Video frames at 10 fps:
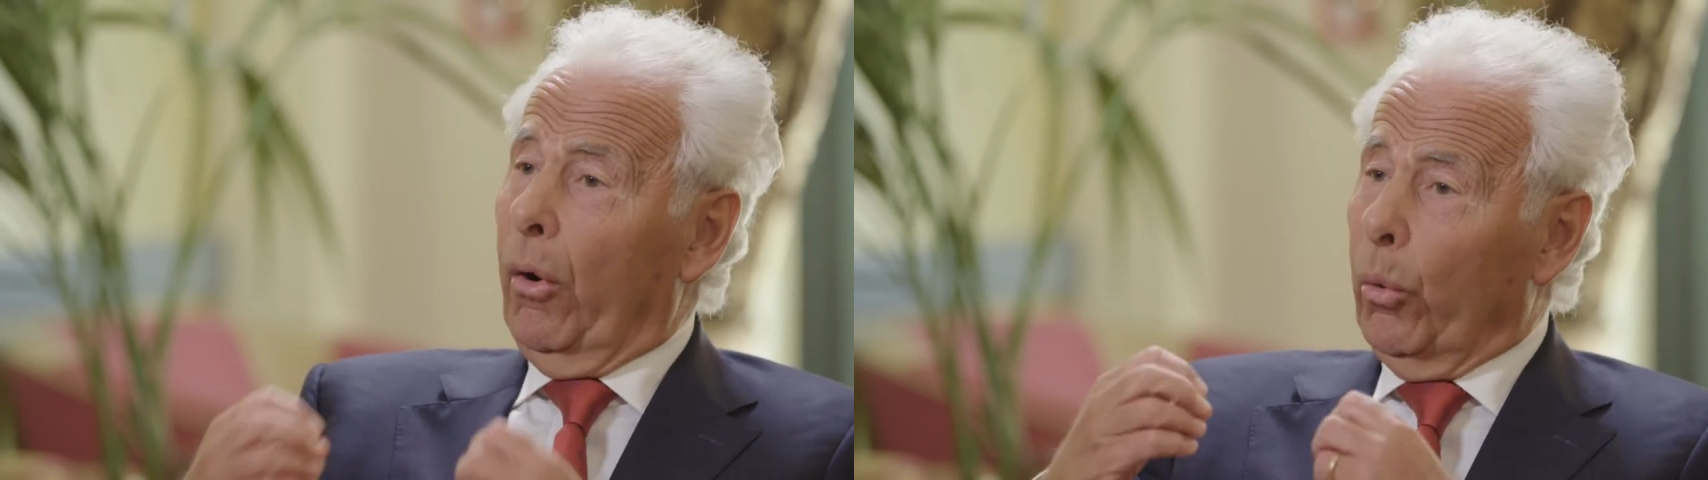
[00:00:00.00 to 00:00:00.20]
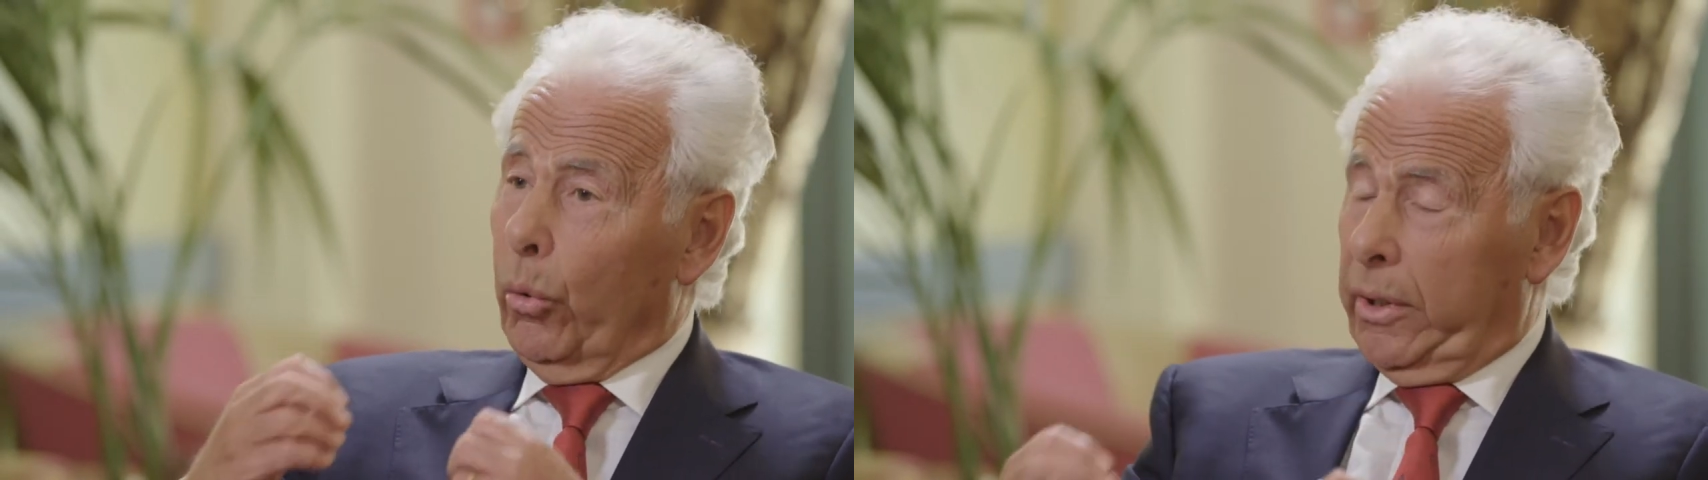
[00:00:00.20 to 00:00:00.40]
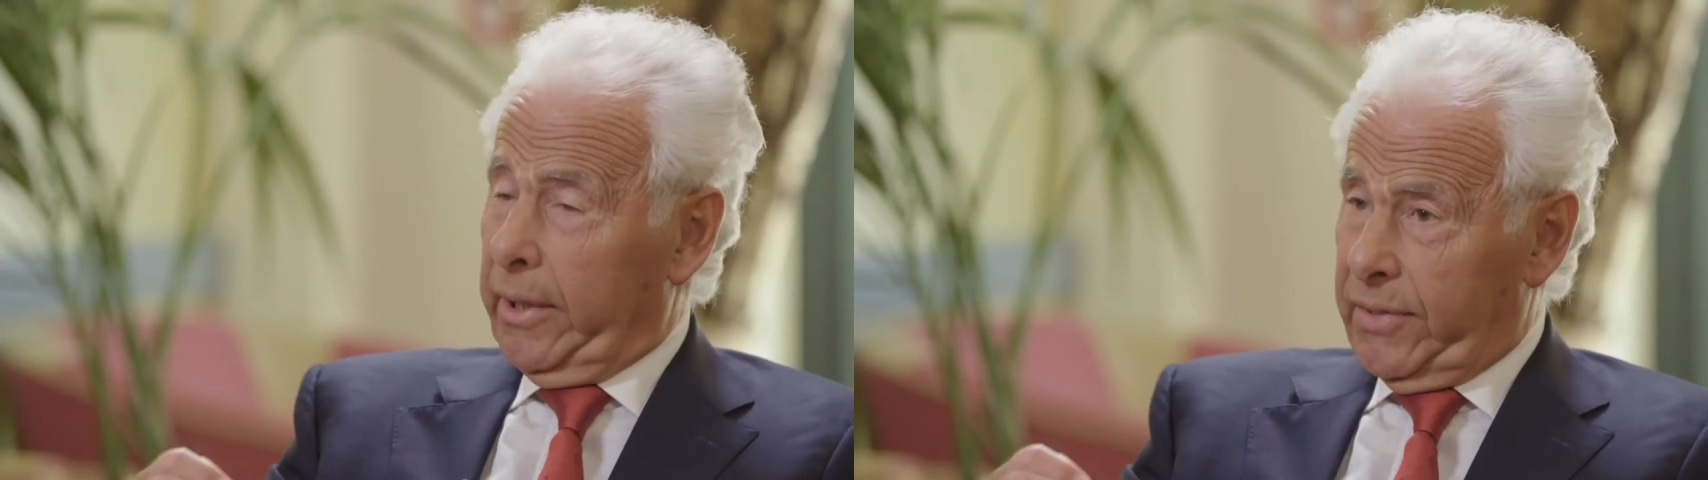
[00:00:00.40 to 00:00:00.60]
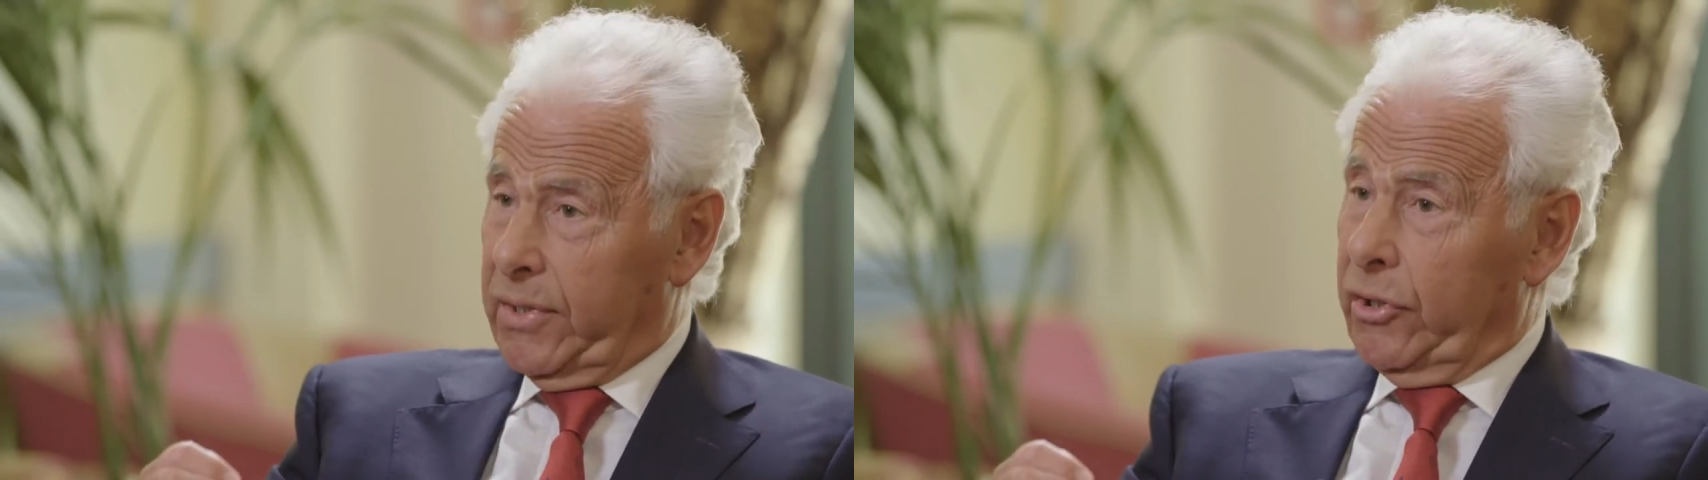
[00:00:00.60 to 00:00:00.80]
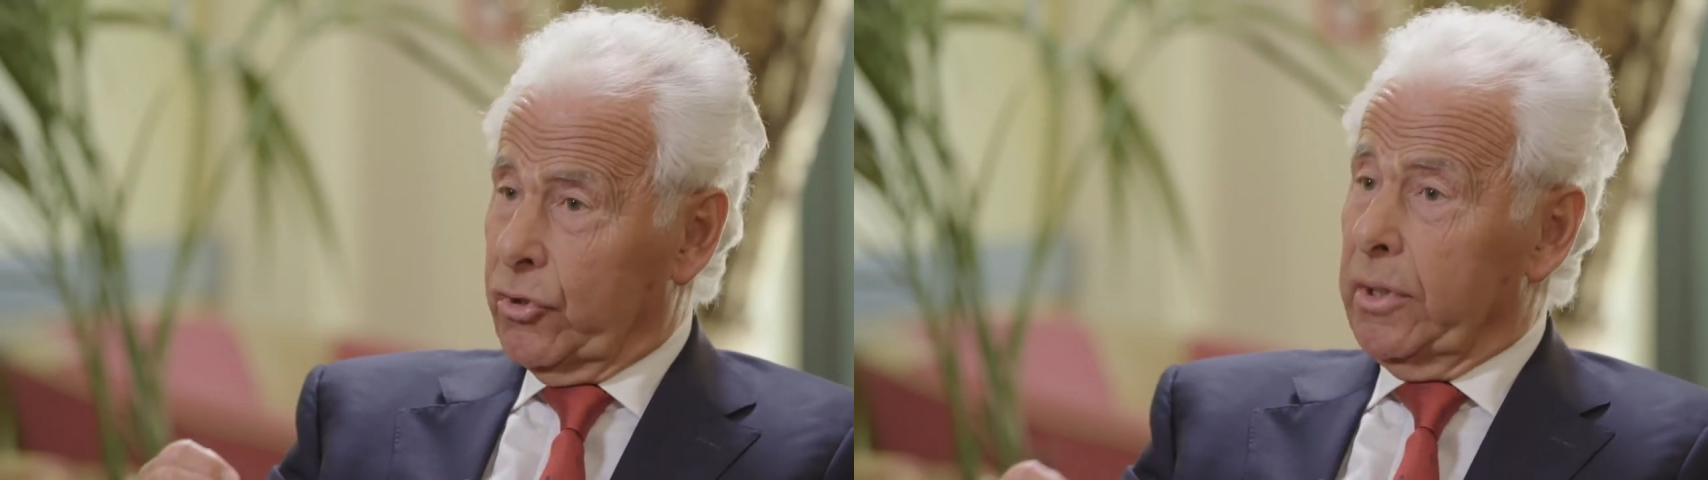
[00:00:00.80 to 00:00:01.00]

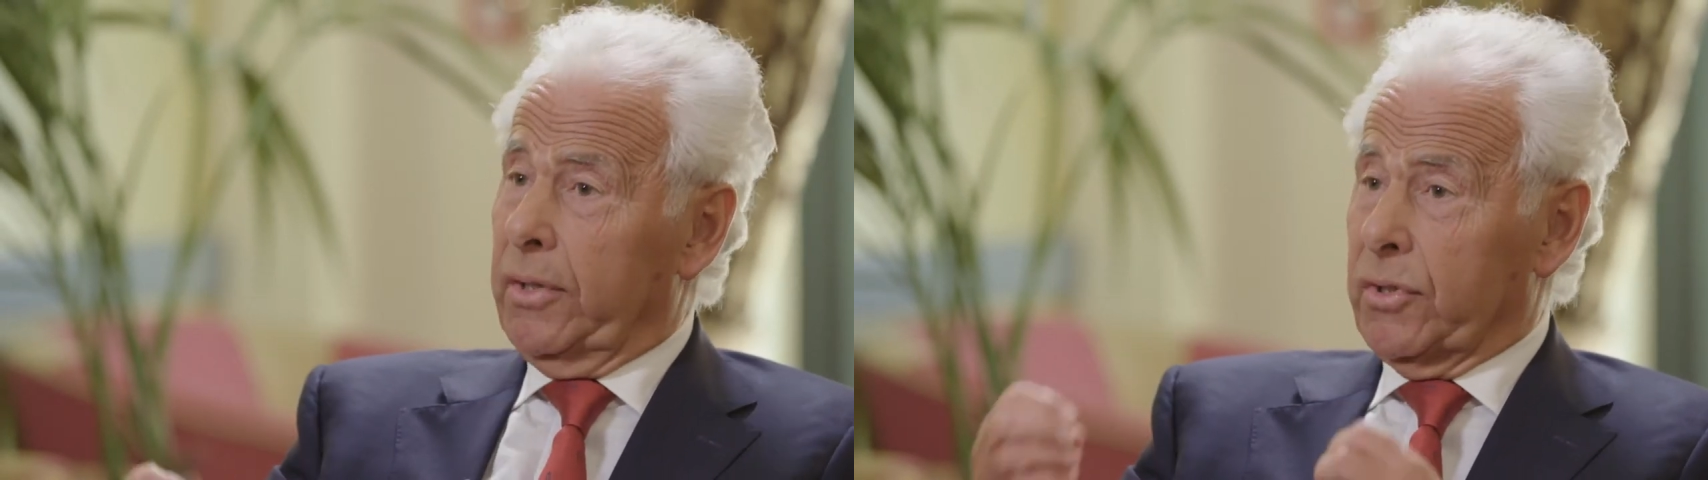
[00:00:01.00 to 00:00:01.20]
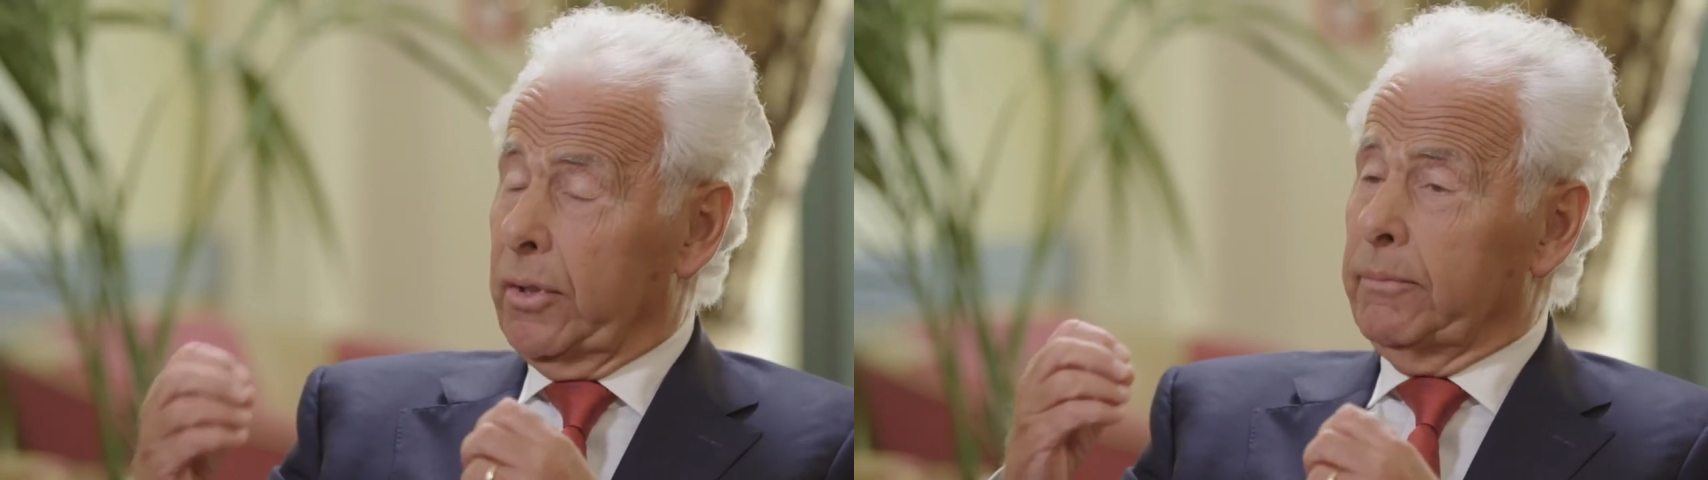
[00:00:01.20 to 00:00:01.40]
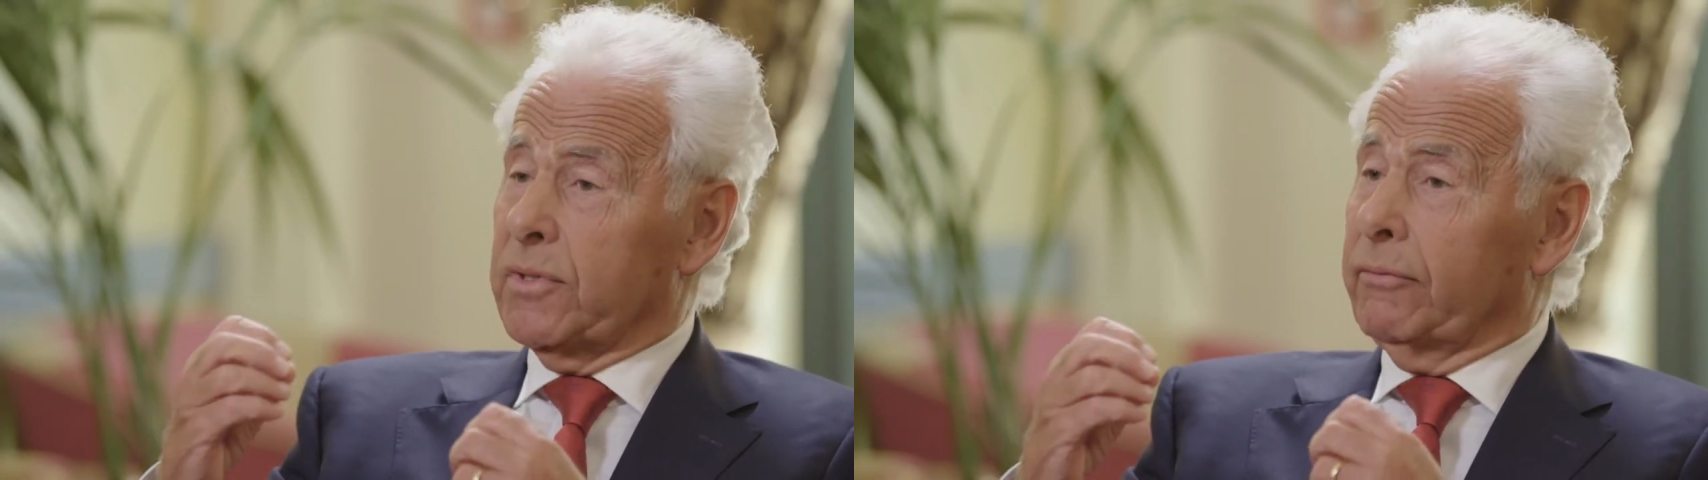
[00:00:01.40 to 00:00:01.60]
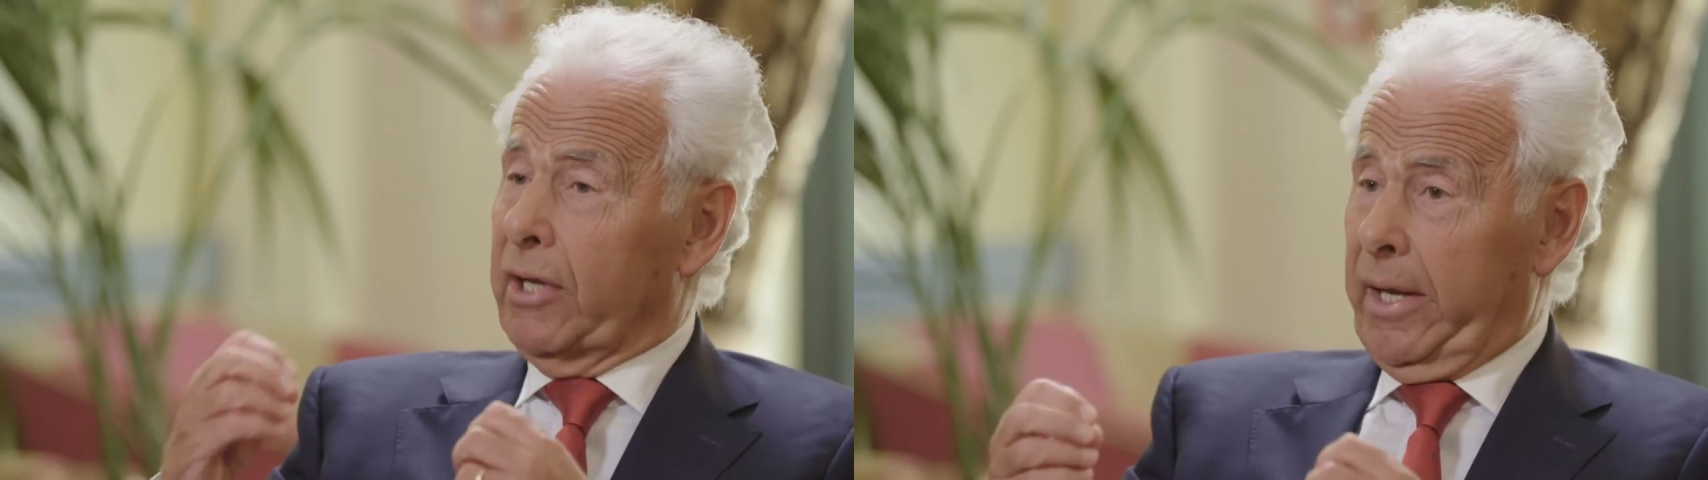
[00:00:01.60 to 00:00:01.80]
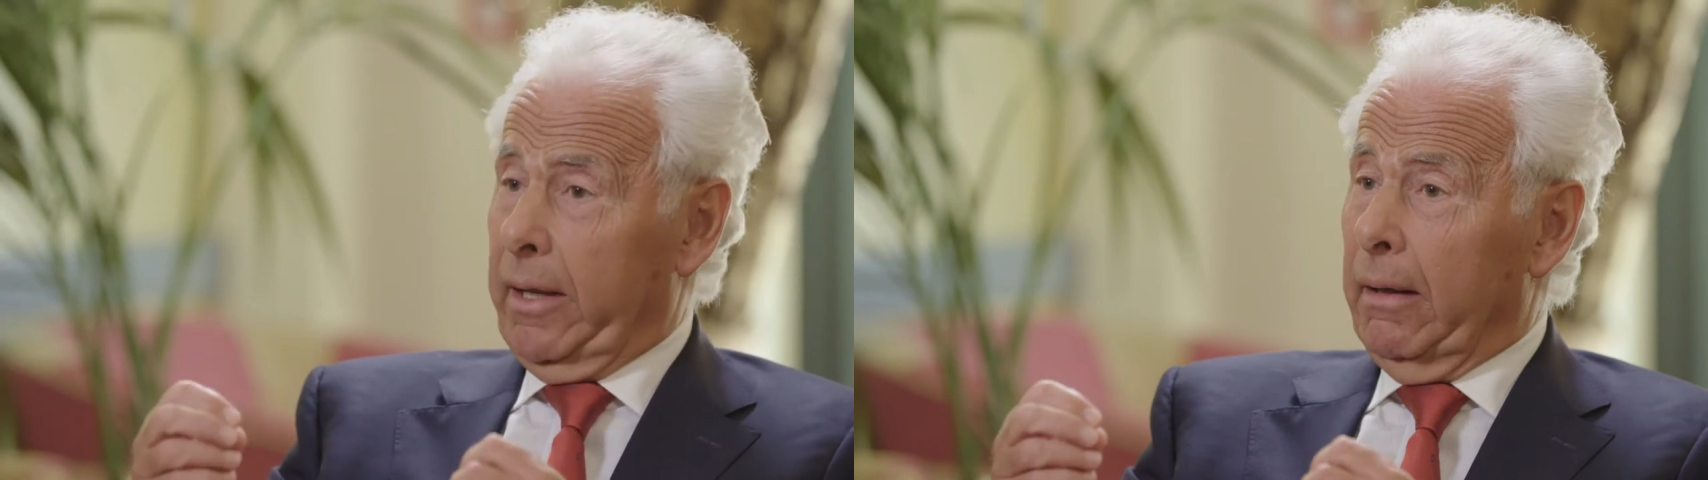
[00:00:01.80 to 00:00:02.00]
organisation in terms of
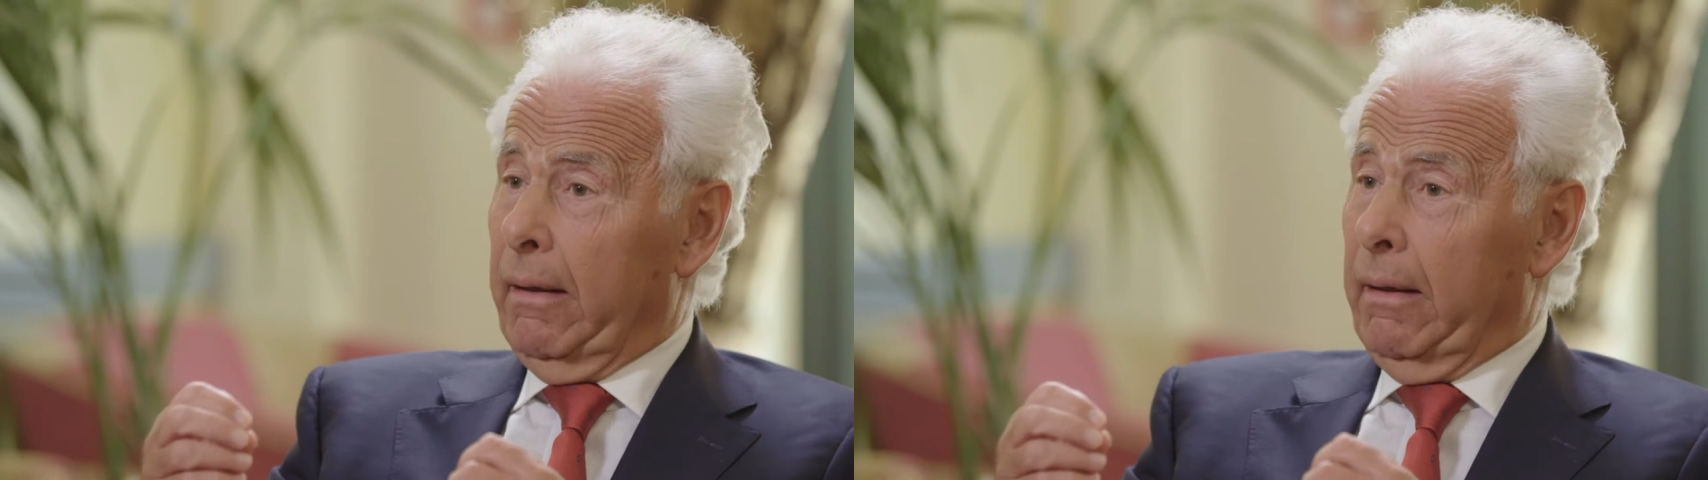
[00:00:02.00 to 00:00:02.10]
care.